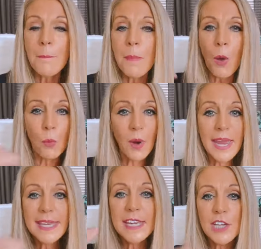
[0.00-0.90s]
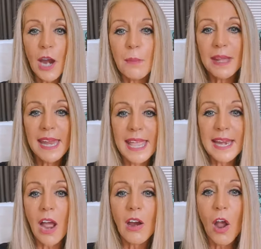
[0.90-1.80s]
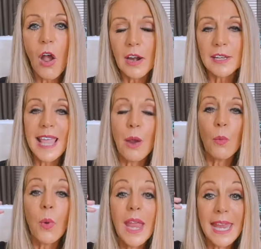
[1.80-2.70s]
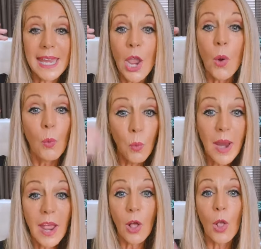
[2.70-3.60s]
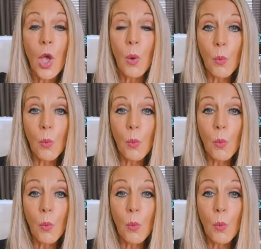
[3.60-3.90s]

but we determine in our heart that we will